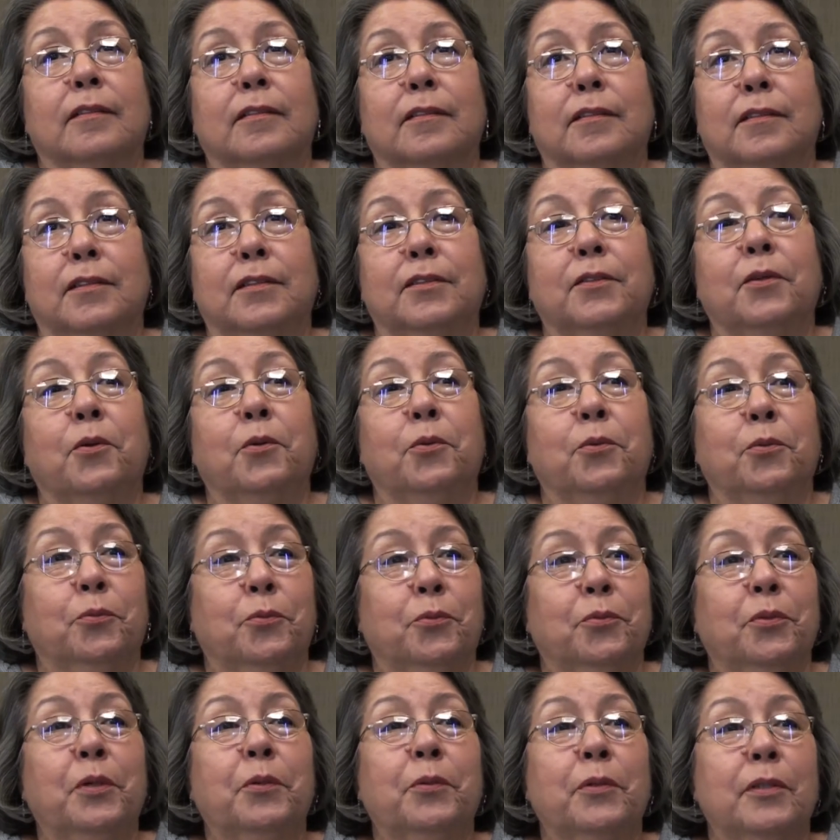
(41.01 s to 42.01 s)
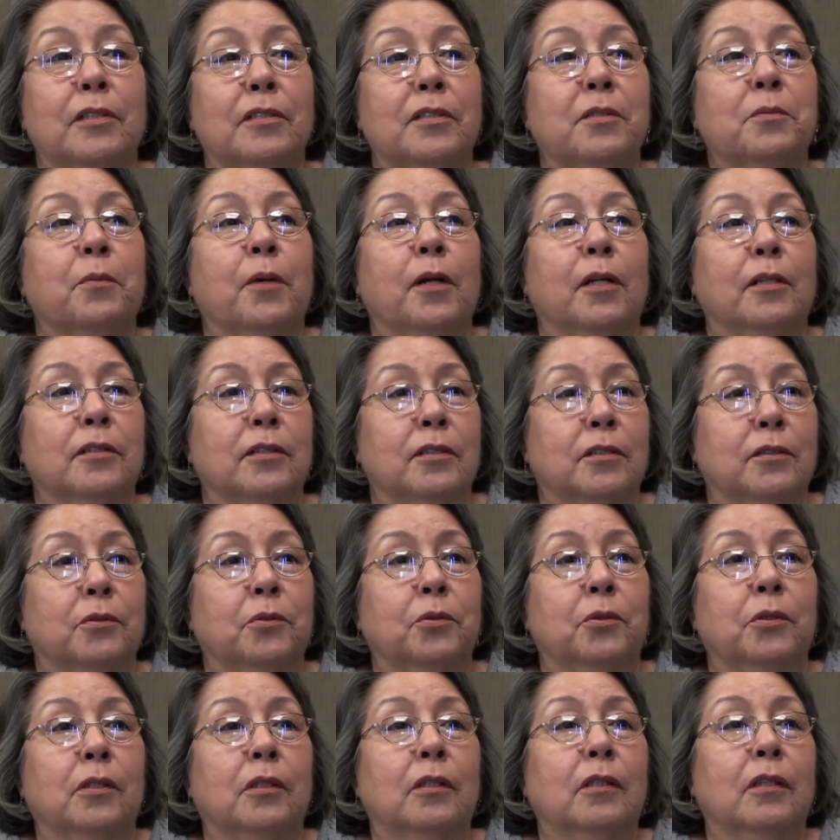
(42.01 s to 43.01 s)
So we were a small
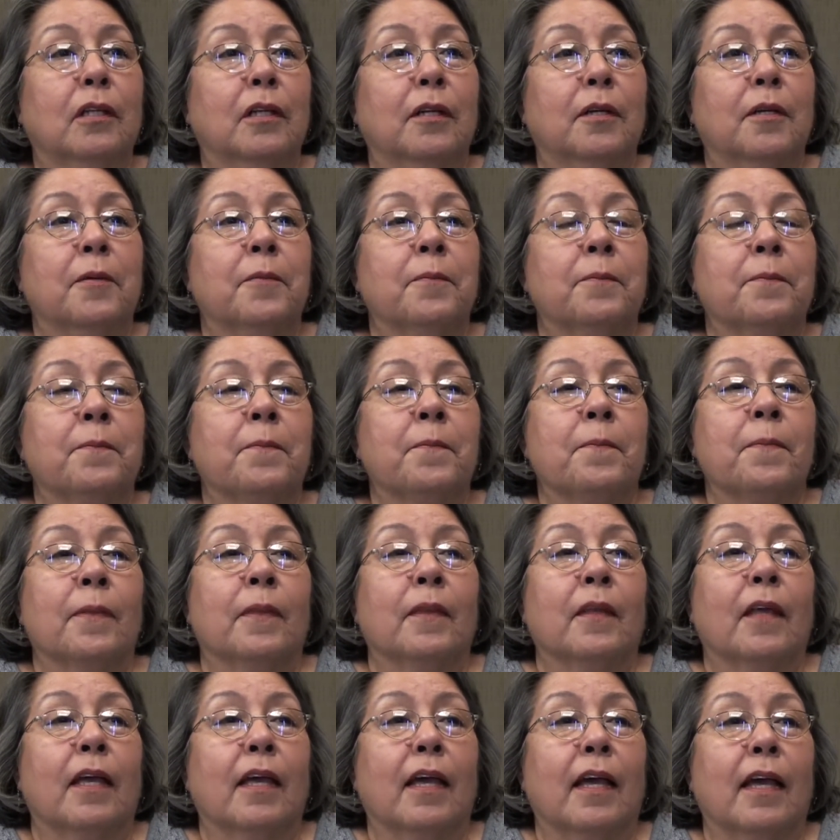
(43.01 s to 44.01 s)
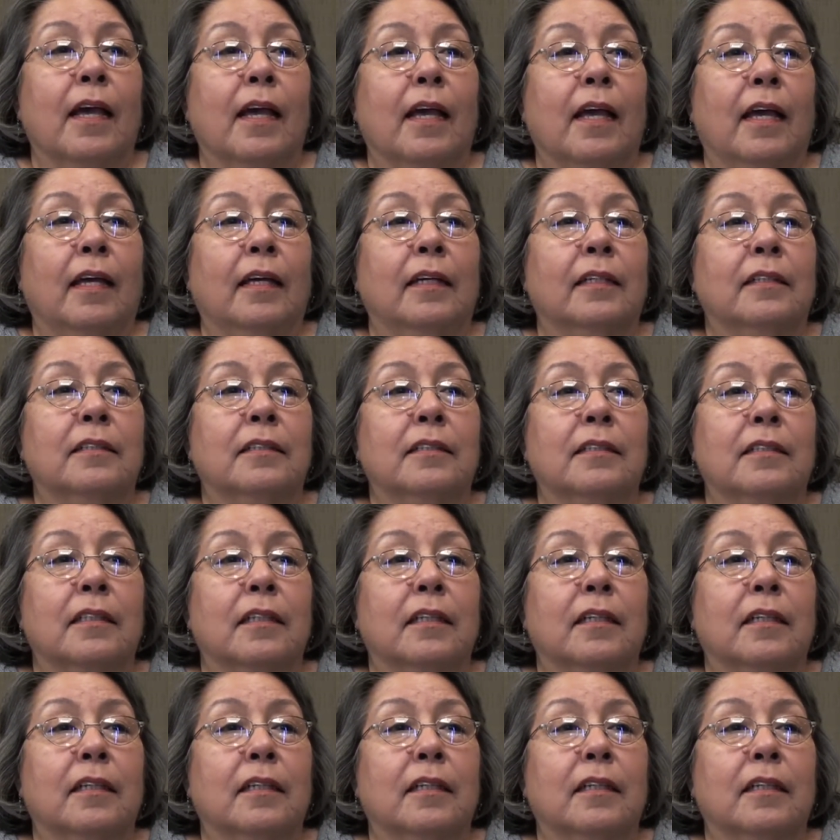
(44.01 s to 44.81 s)
school, and